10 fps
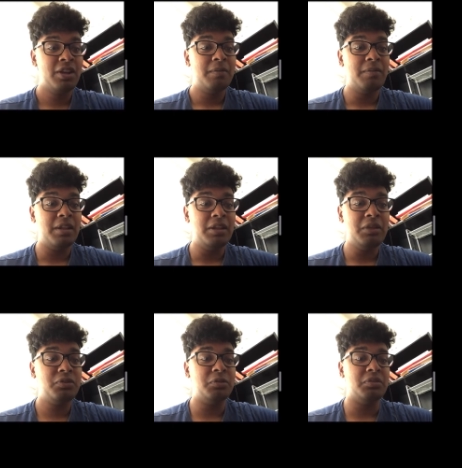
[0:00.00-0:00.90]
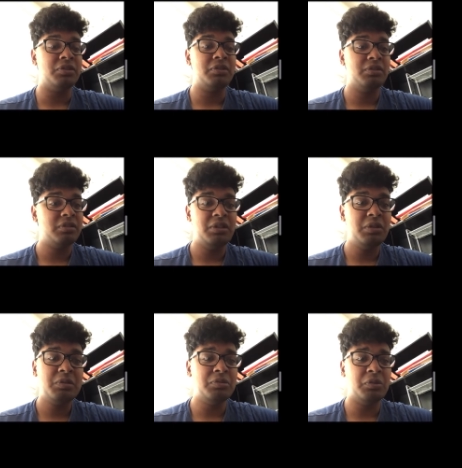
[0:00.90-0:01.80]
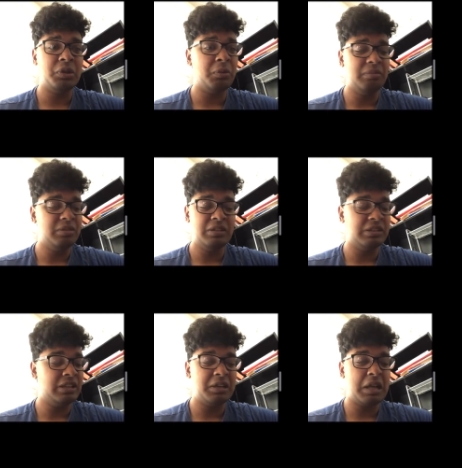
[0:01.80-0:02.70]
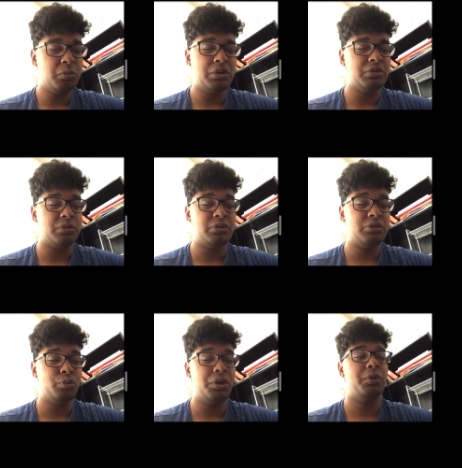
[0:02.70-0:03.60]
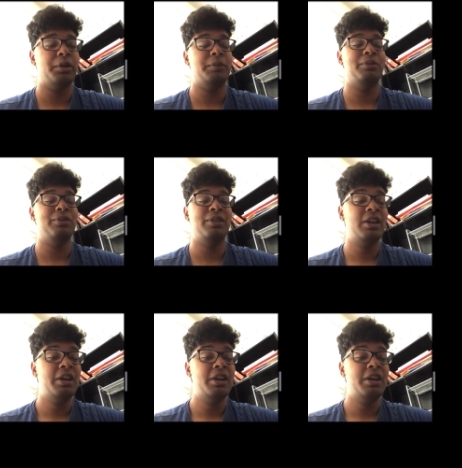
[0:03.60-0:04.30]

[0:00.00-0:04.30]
Man, YouTube's a, YouTube's a little... Oh, I, I want to start swearing, but...